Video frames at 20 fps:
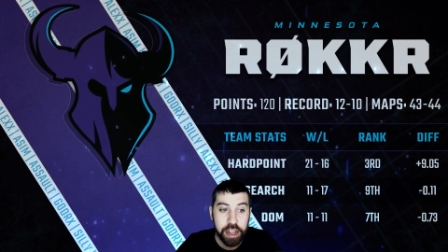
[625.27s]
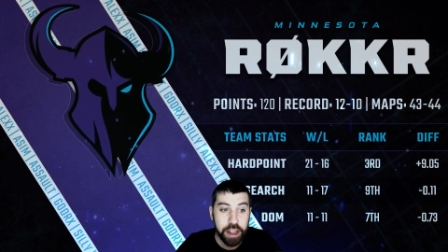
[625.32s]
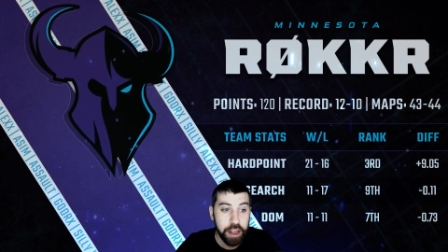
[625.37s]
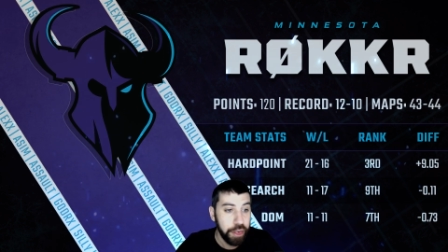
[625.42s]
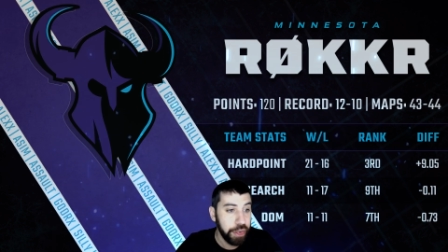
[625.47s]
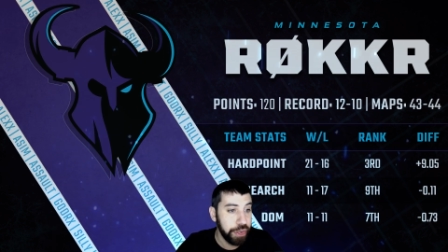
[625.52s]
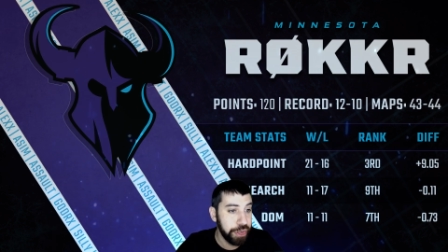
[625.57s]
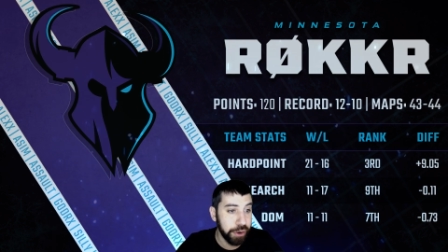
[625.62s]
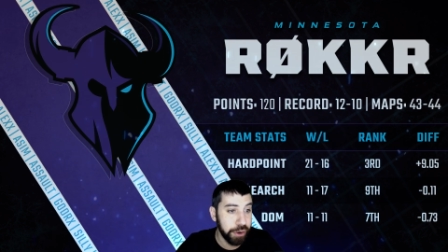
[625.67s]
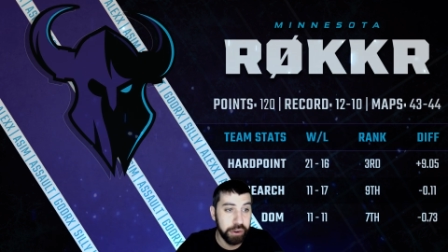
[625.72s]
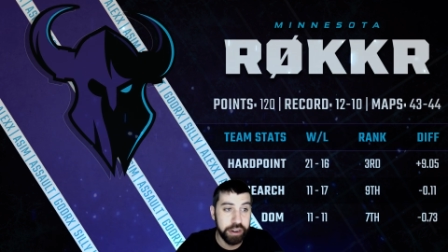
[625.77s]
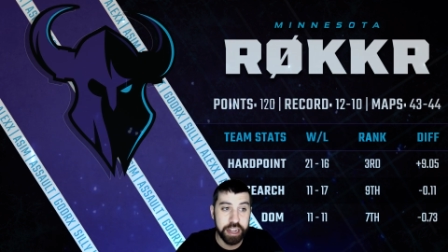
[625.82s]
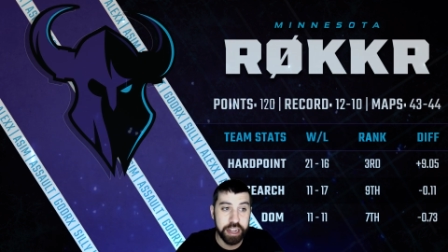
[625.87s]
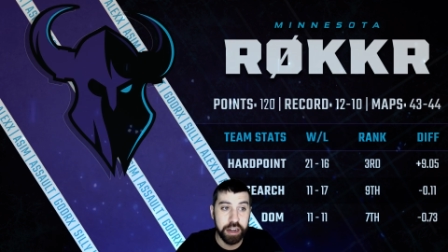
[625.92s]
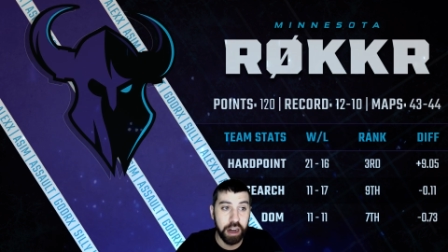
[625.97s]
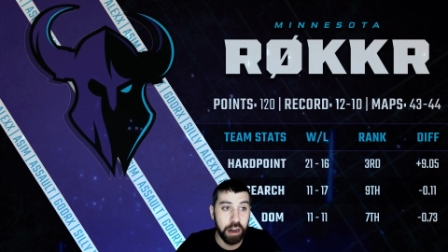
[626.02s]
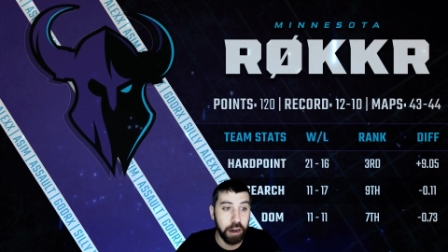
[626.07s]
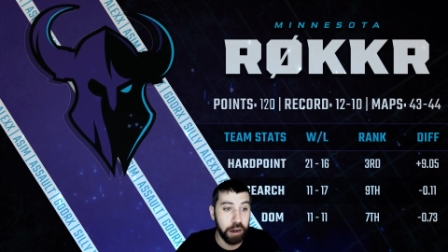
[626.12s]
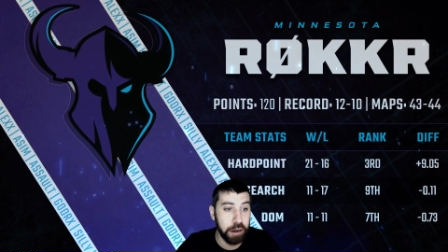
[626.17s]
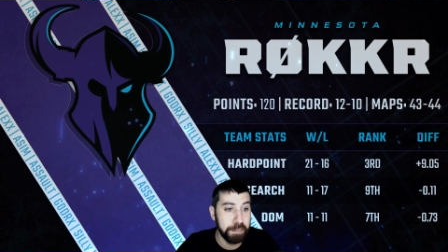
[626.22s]
third in
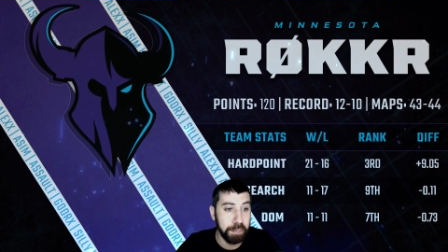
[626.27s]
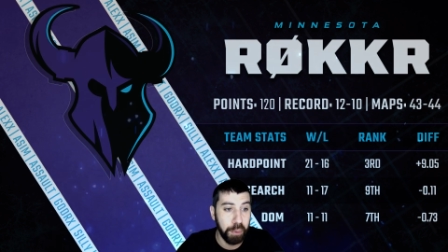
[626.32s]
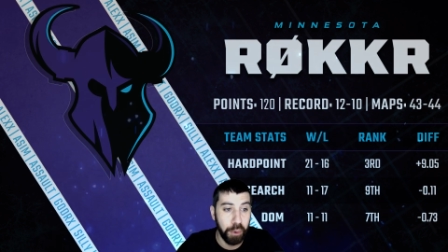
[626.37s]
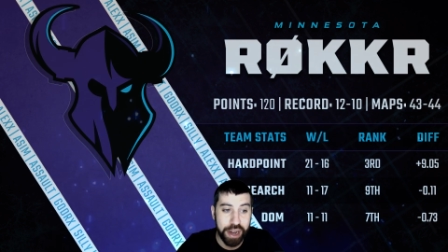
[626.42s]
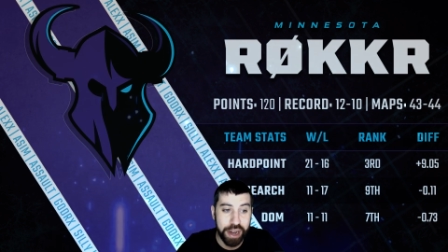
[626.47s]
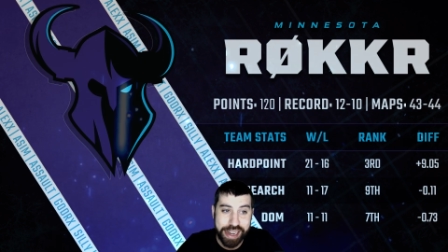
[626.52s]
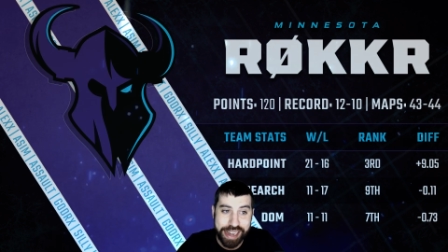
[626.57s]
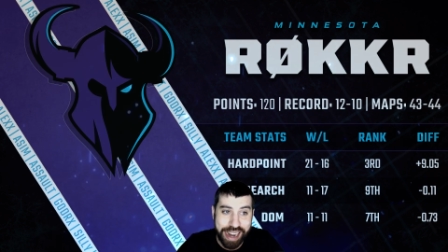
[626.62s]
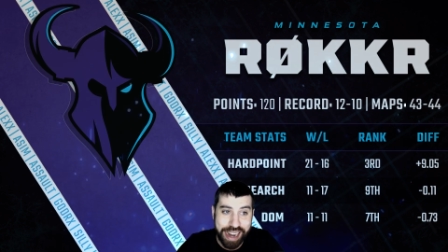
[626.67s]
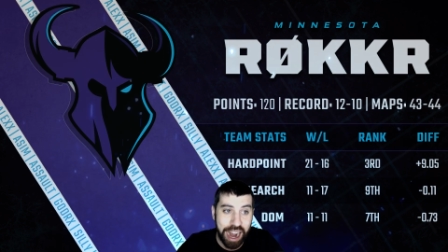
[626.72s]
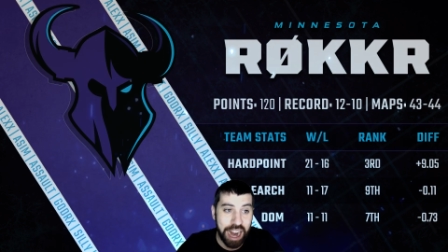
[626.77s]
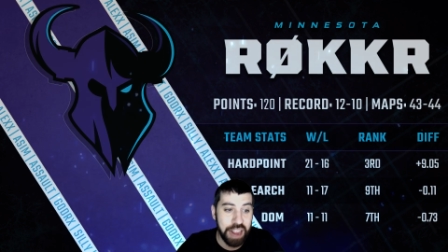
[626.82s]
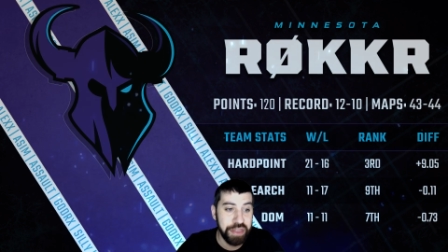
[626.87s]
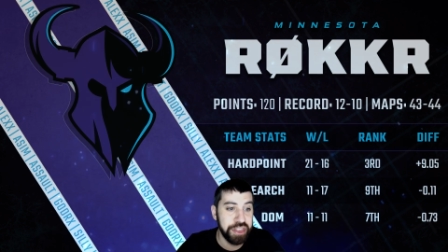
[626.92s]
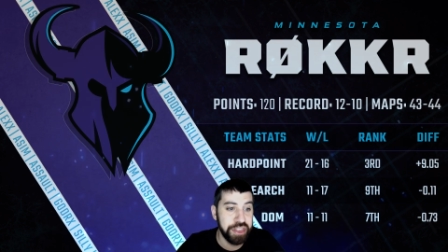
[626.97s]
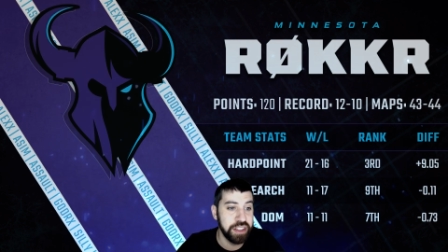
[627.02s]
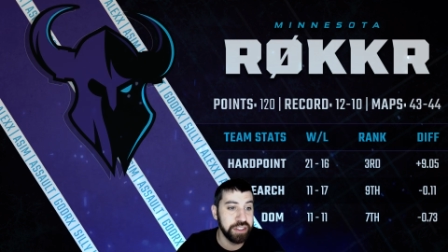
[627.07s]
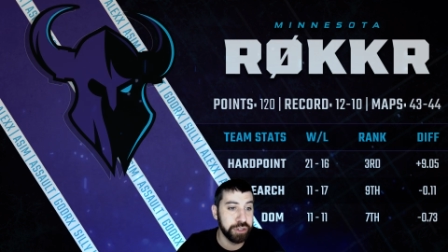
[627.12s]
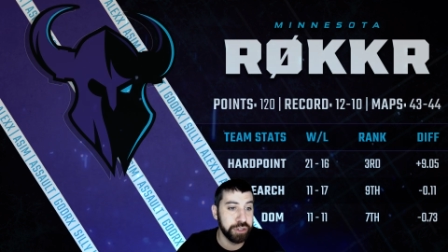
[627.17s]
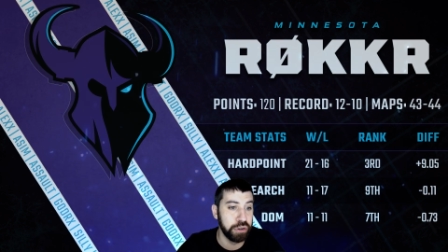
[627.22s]
hardpoint, ninth
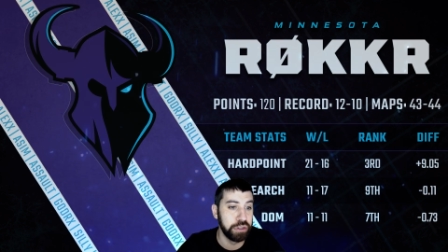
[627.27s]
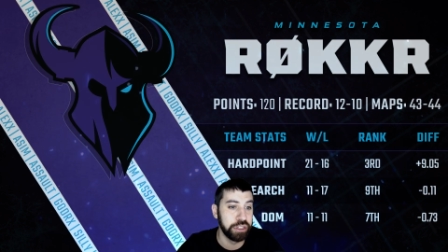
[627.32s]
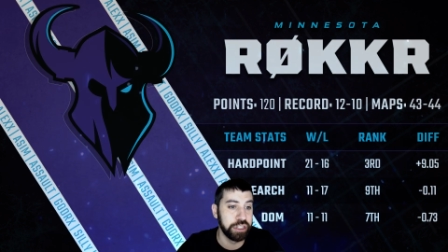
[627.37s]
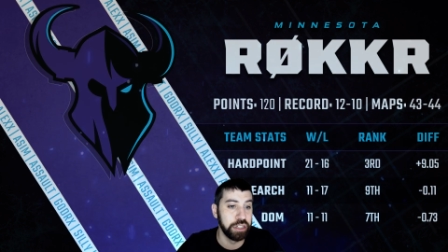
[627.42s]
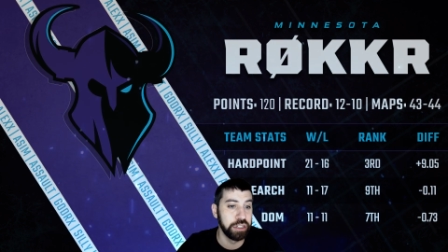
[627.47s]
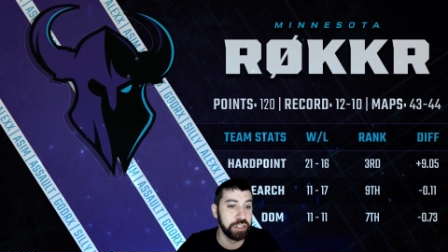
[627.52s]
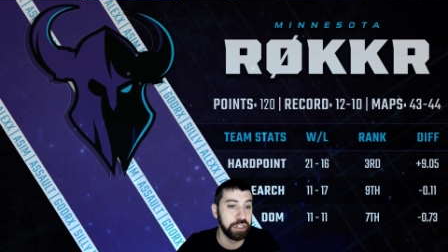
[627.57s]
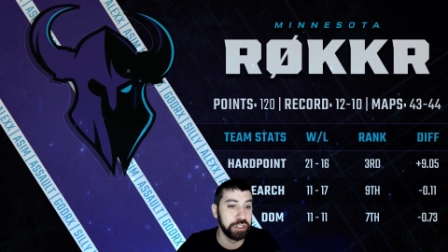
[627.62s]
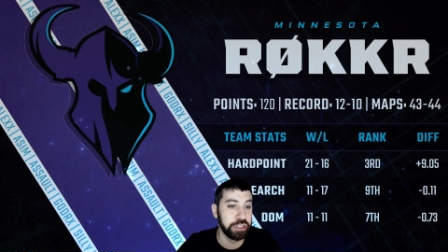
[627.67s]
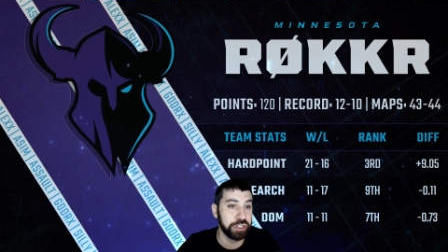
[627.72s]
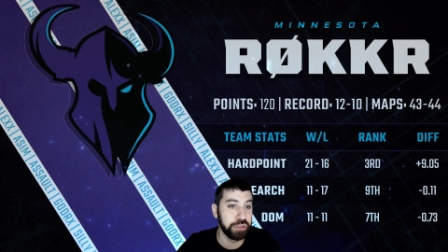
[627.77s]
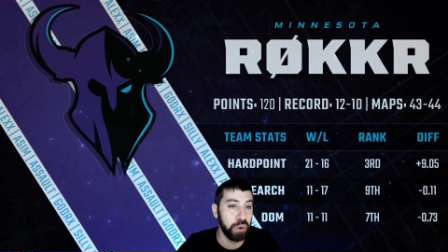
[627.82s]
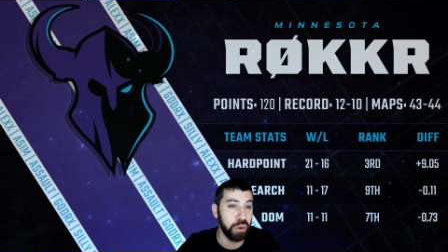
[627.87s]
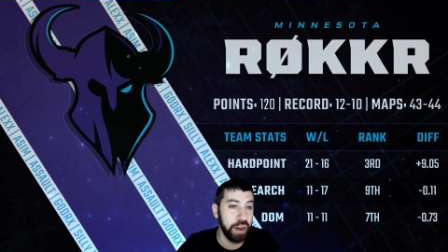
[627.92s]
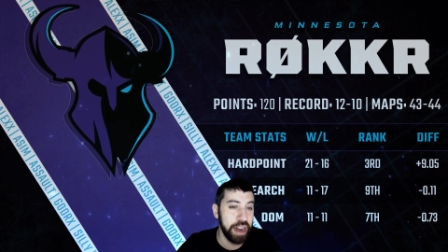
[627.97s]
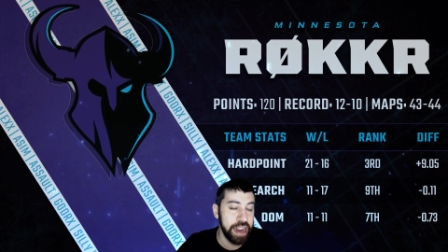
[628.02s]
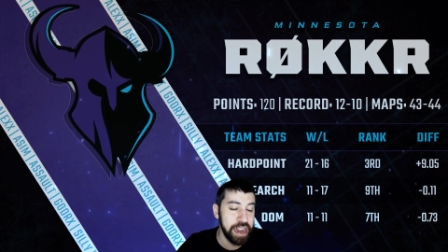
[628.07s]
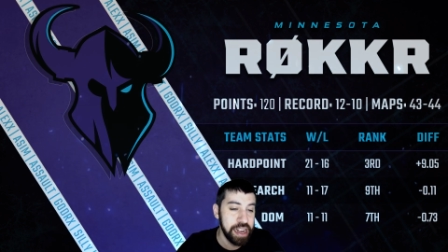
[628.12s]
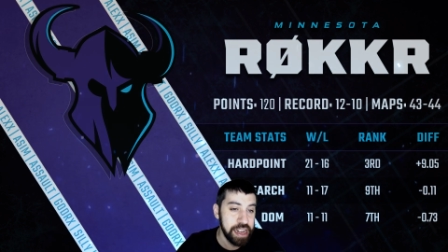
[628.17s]
in search and destroy,